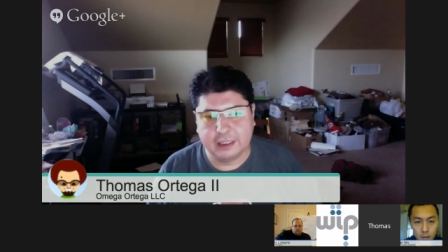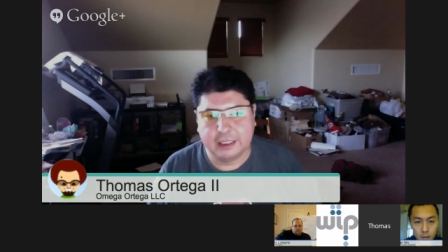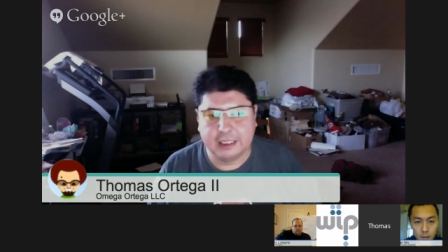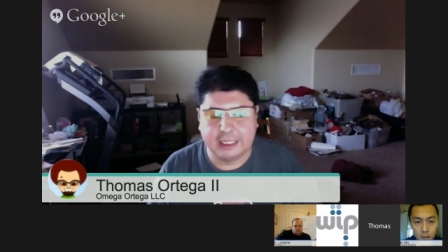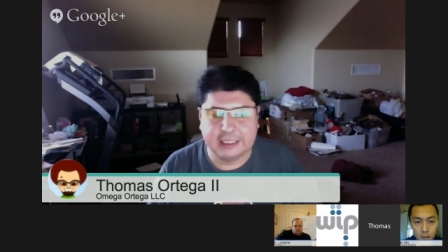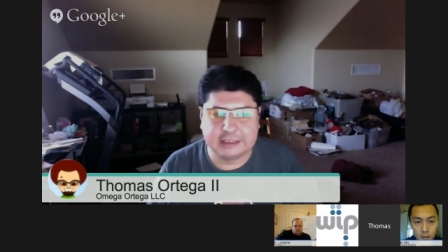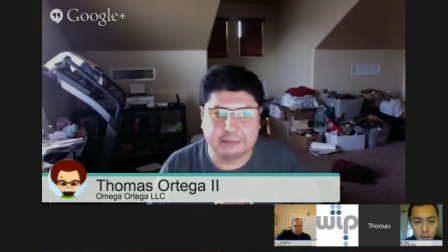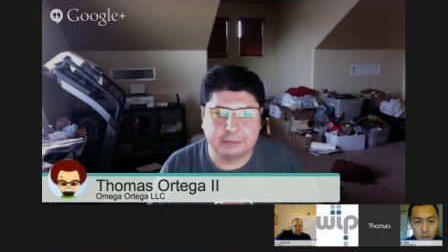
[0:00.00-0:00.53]

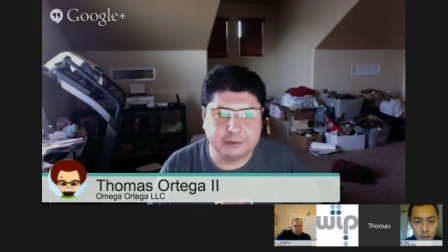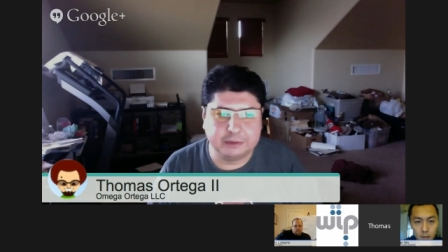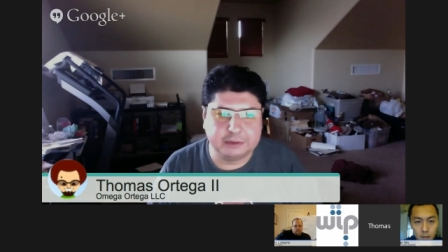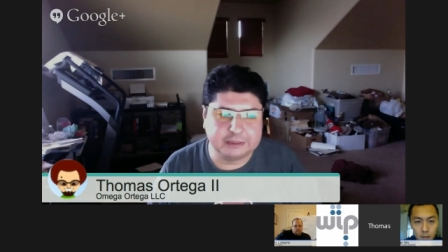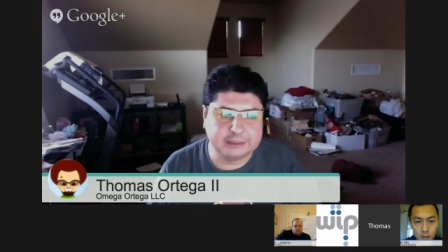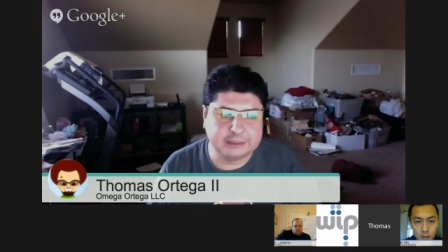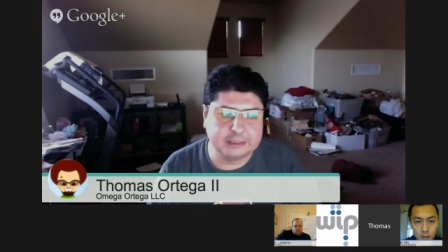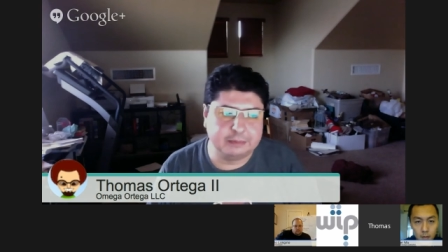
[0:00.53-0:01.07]
as opposed
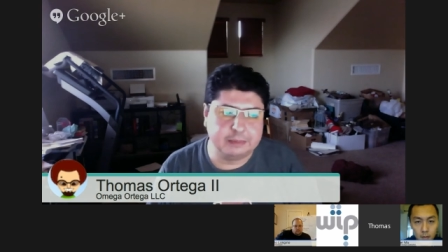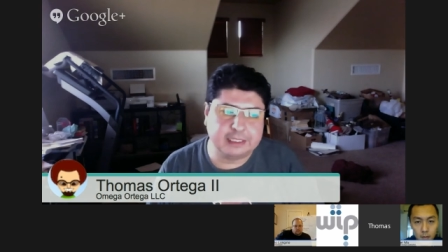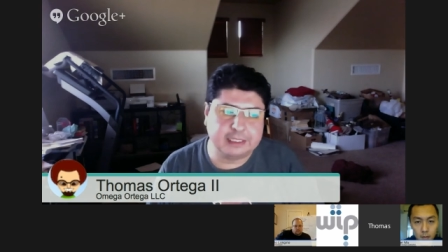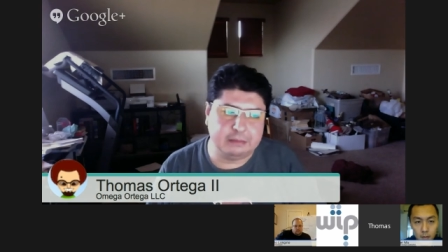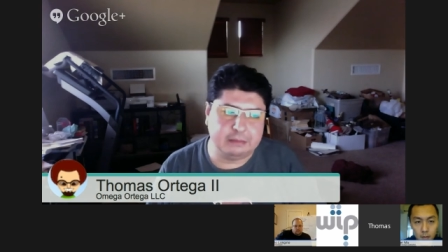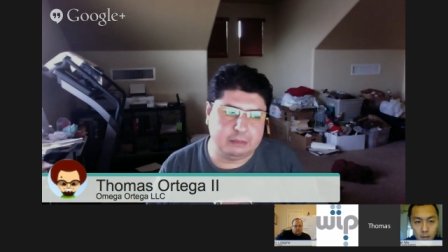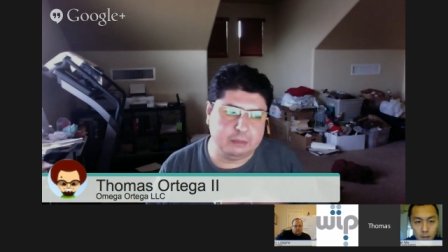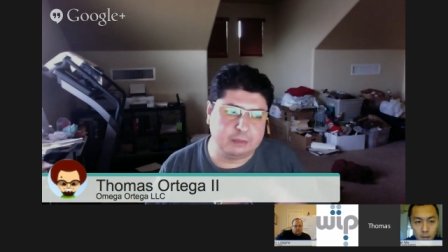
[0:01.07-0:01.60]
to somebody
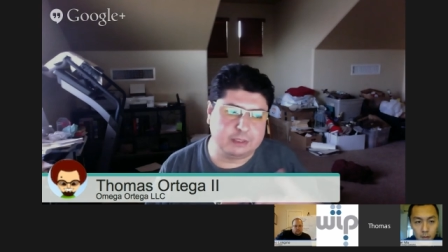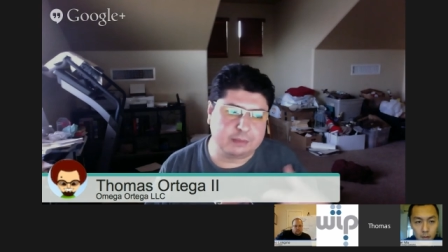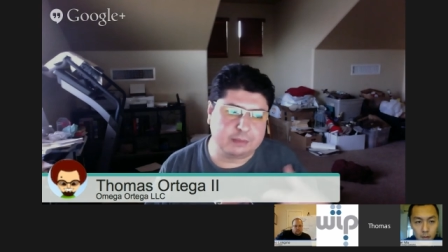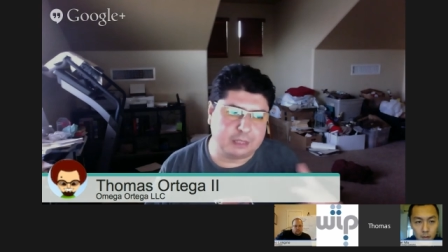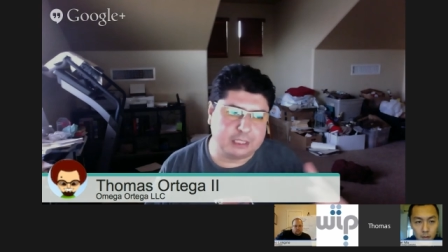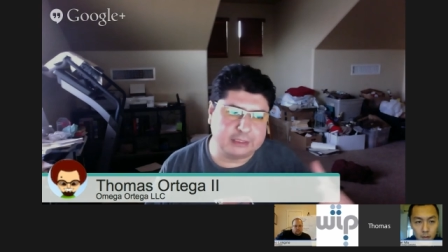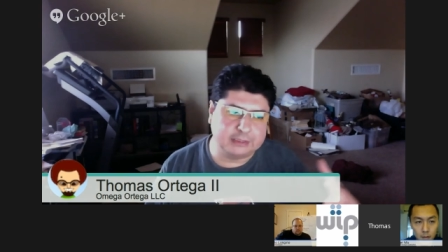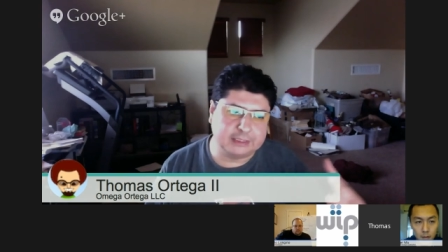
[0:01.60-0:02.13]
coming with the
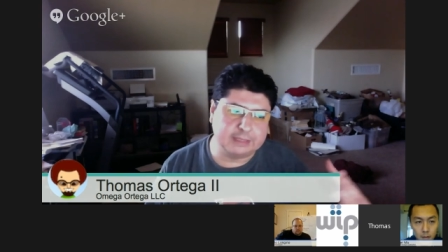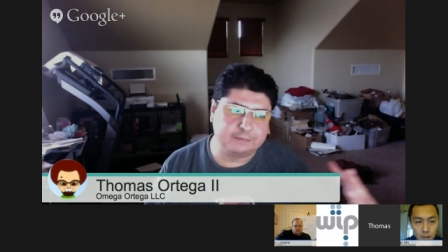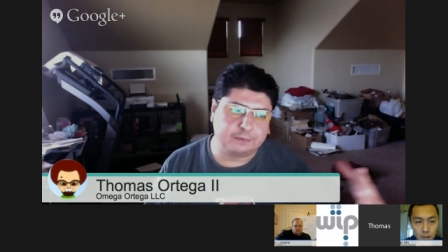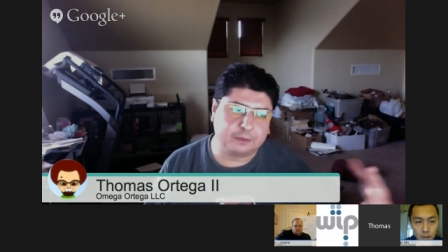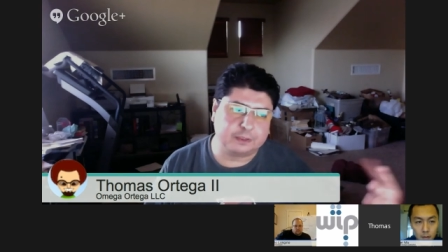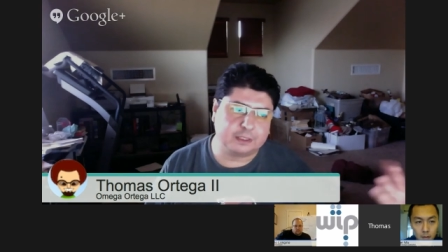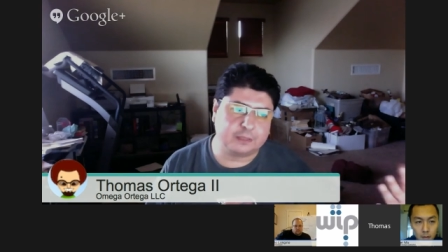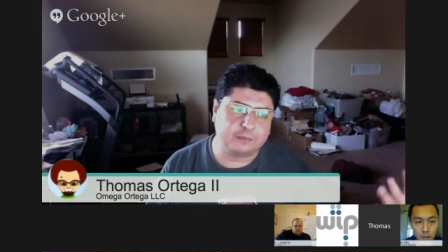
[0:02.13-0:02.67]
project they've
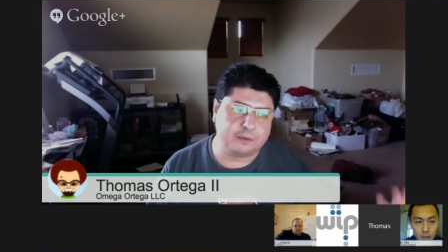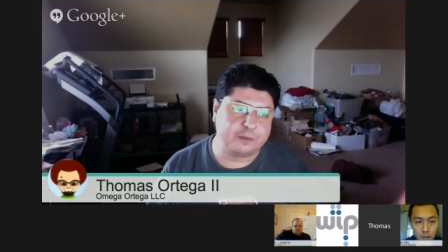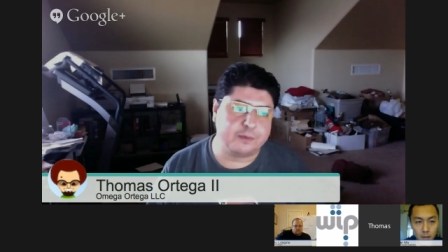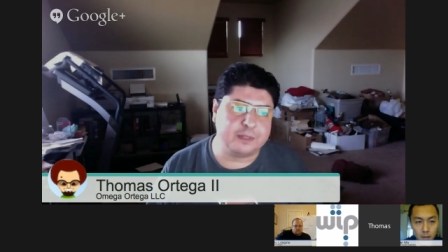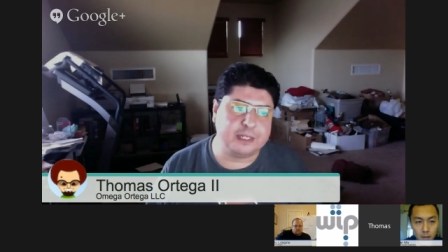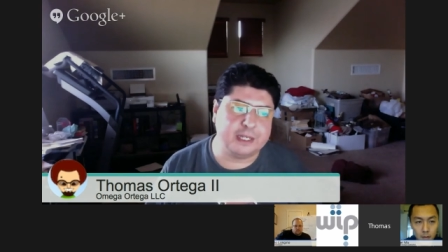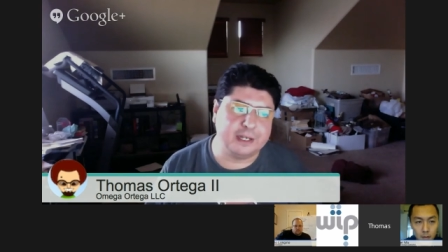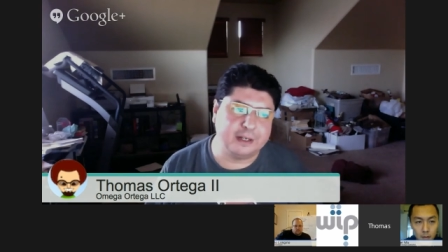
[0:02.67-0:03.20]
worked on for
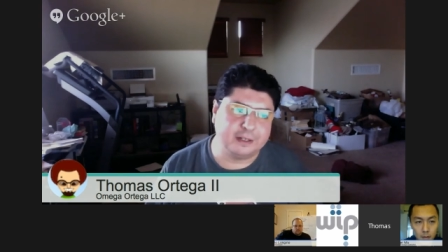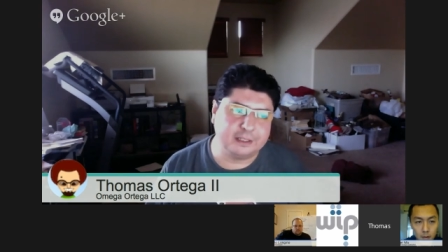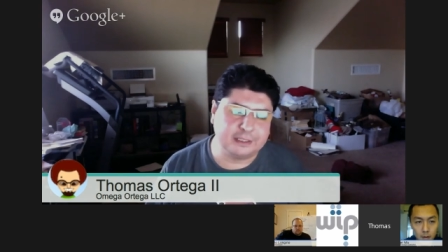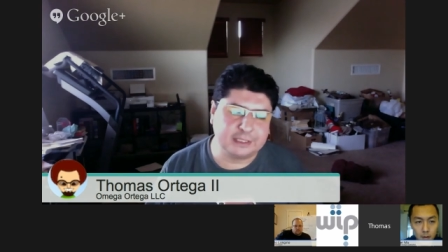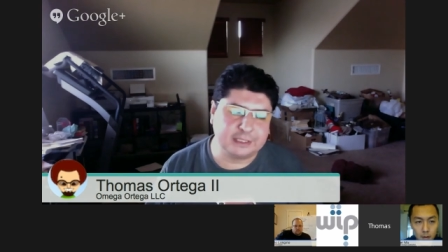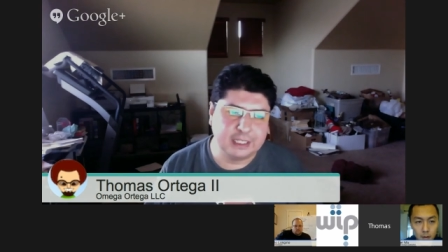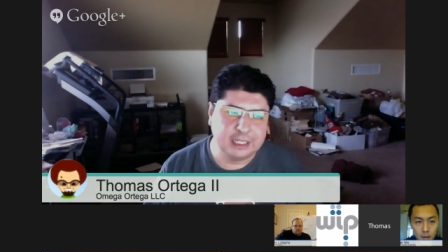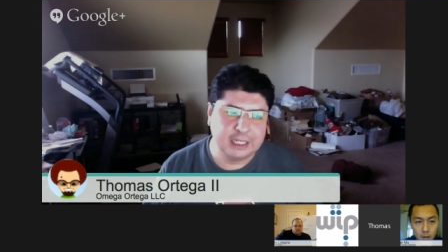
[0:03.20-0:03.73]
3 years,